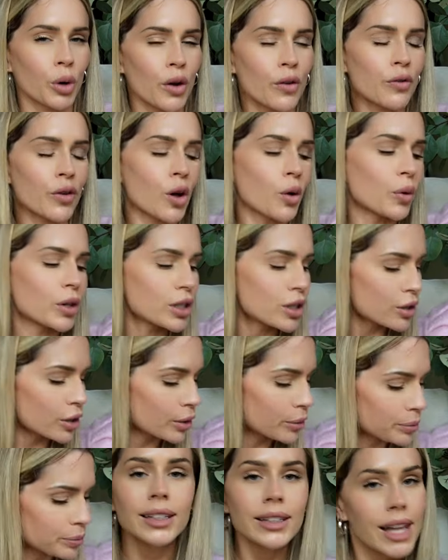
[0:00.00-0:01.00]
throughout fall winter.
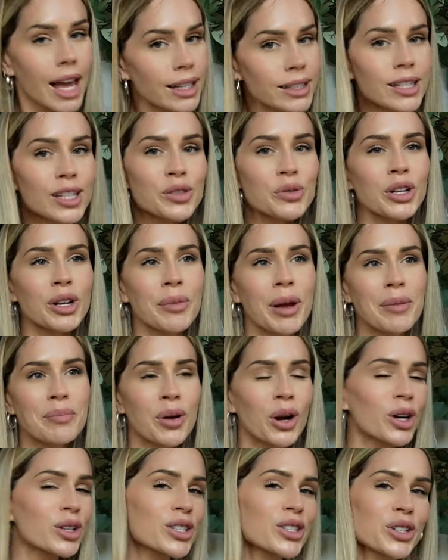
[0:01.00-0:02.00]
Next is one of my
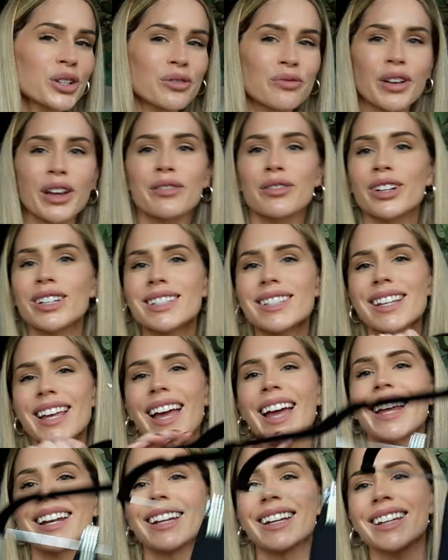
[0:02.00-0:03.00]
personal favorites
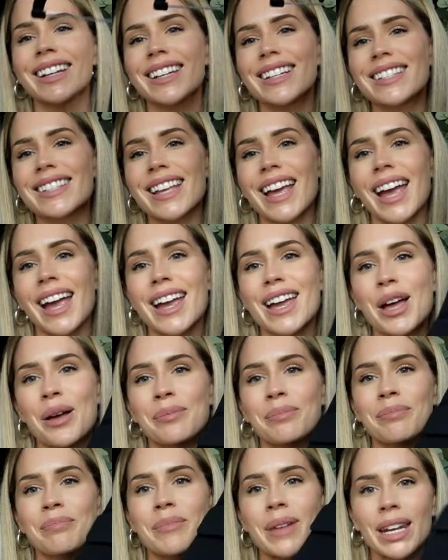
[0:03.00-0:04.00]
and it is a
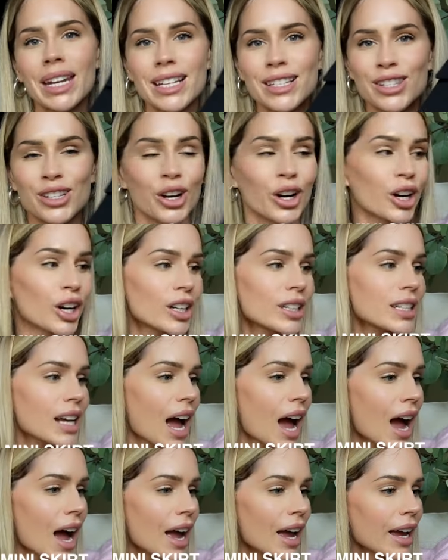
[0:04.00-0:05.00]
mini skirt.
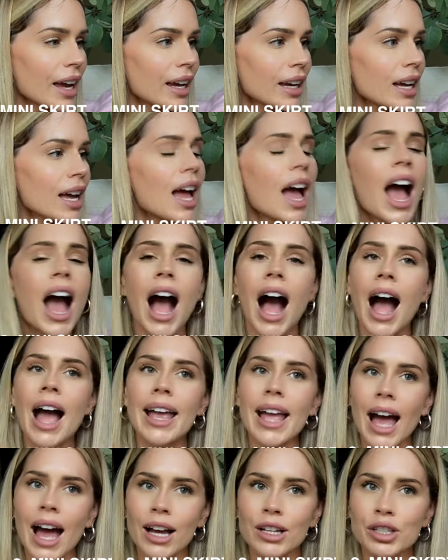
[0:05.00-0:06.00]
I,
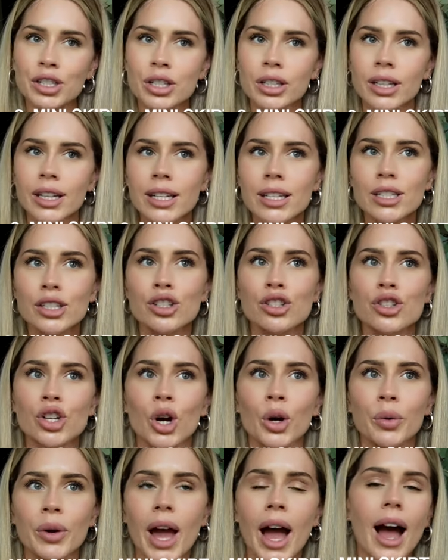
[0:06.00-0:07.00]
I actually
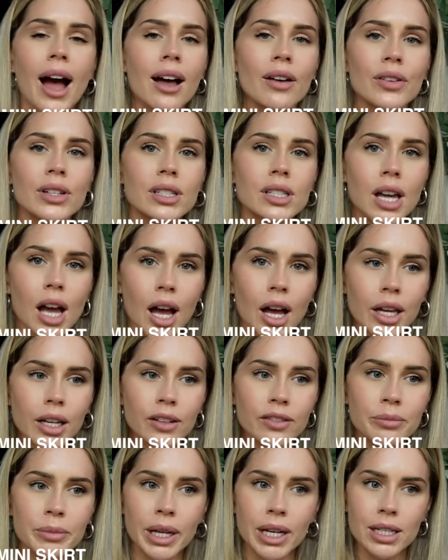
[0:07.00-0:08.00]
don't have a ton
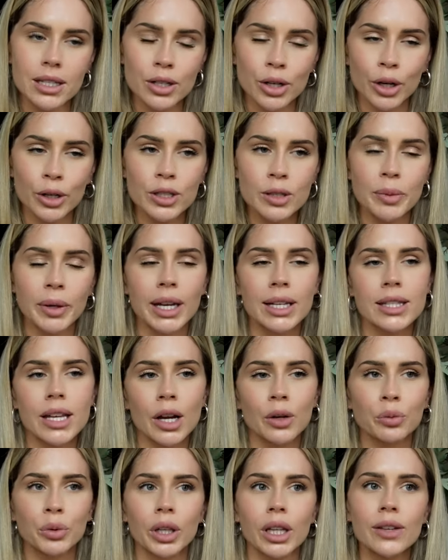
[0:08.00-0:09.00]
of mini skirts because I
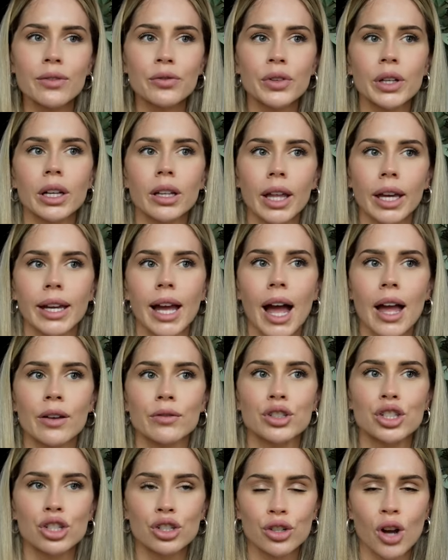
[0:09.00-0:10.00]
really feel like I have
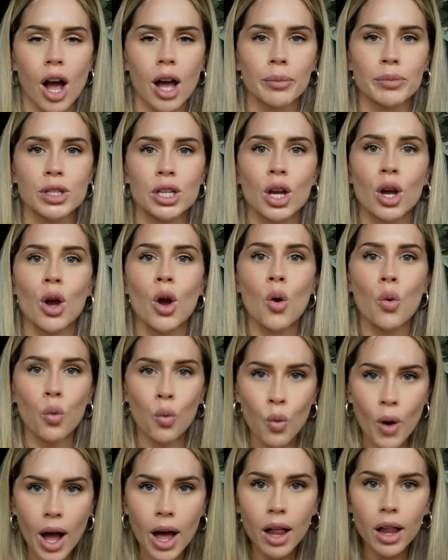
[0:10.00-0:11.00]
shopped
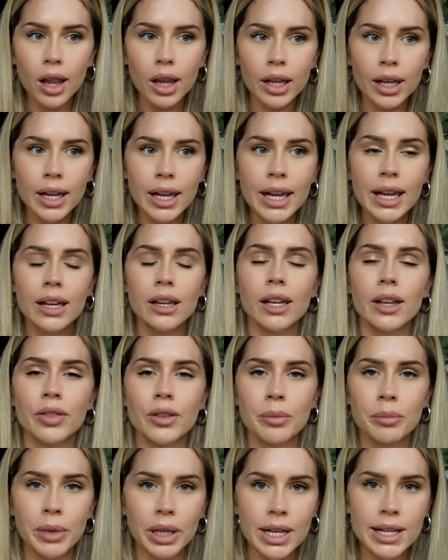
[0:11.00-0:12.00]
well in
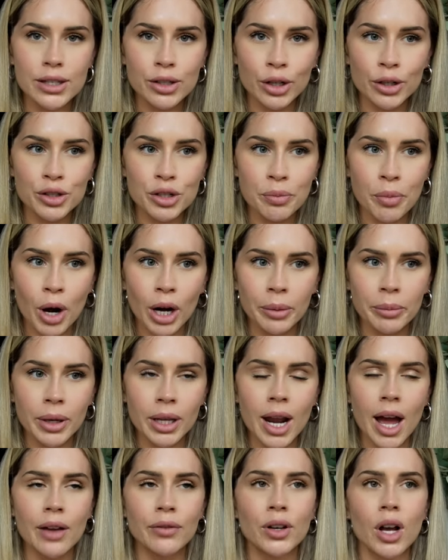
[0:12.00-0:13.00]
the mini skirt
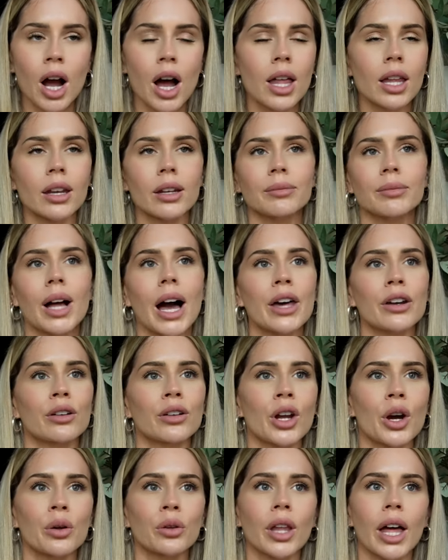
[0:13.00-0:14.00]
department. I've got, I don't
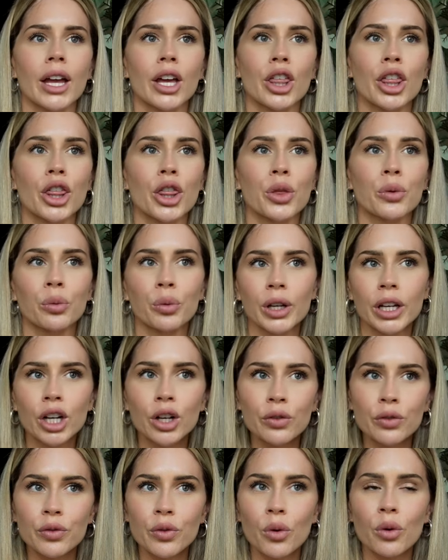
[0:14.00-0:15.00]
know, like three or
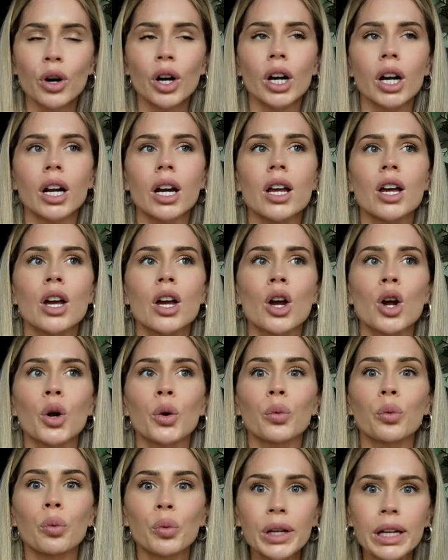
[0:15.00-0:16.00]
four
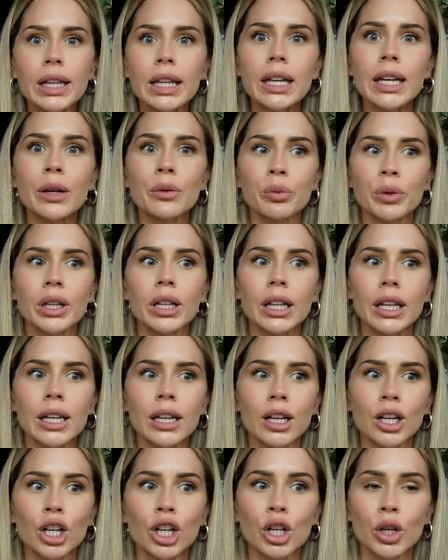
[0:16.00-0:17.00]
really,
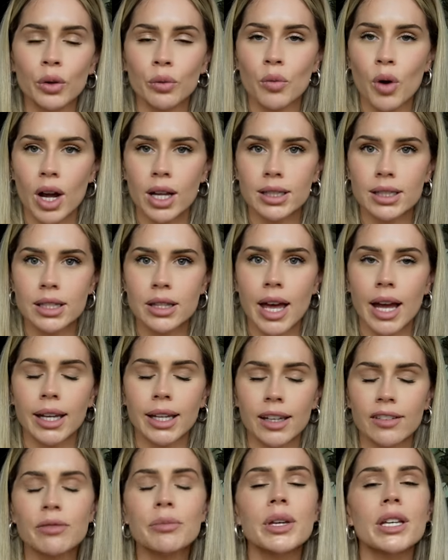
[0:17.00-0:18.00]
really good ones that
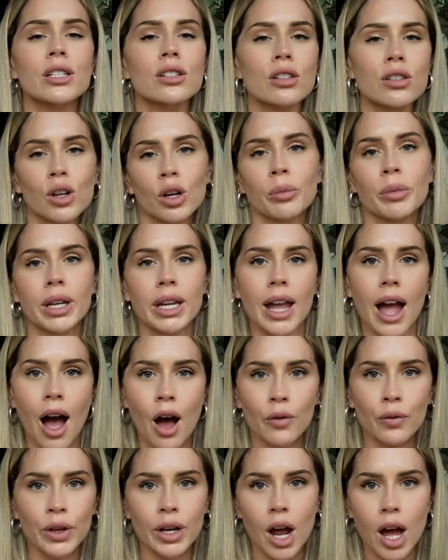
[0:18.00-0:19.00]
give me so many
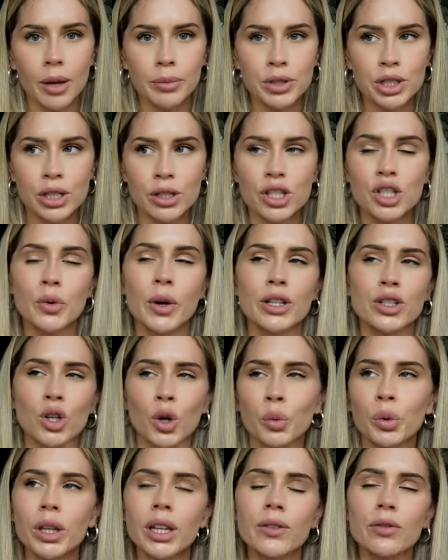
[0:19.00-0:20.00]
outfit options. So I
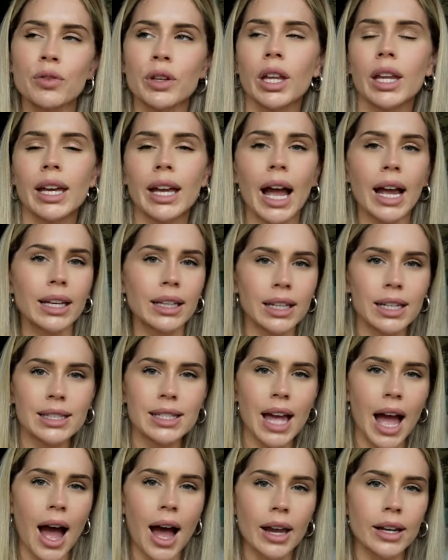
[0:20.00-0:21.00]
don't really feel like I need
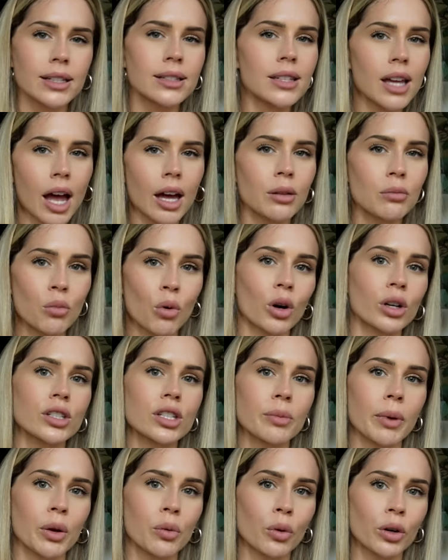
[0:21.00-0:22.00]
to add a ton more
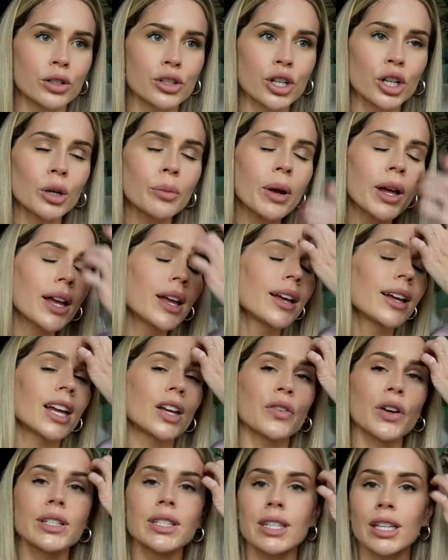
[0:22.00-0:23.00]
to my wardrobe.
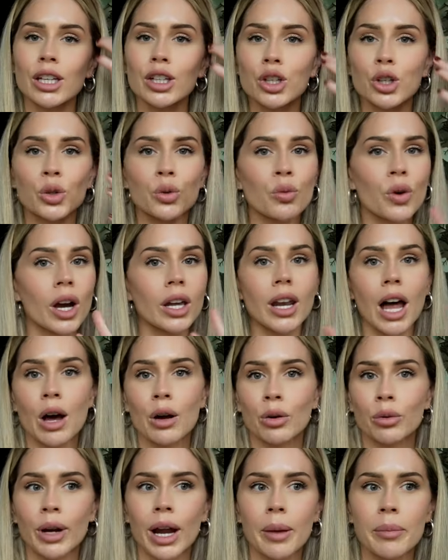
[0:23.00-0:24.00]
If I see a cute one,
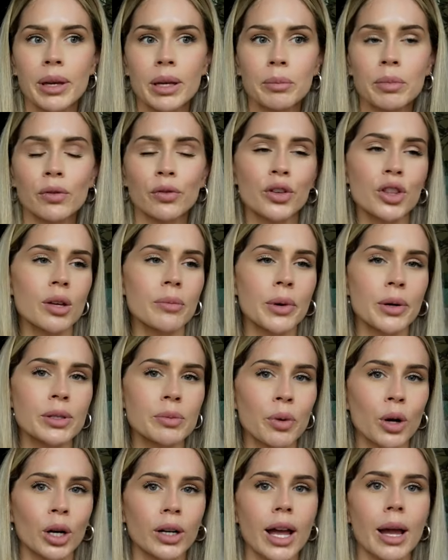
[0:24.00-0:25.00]
I'll grab it. But for the
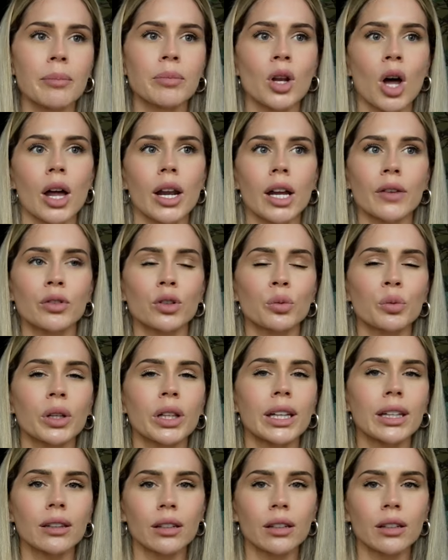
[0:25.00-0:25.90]
most part, I'm not ever really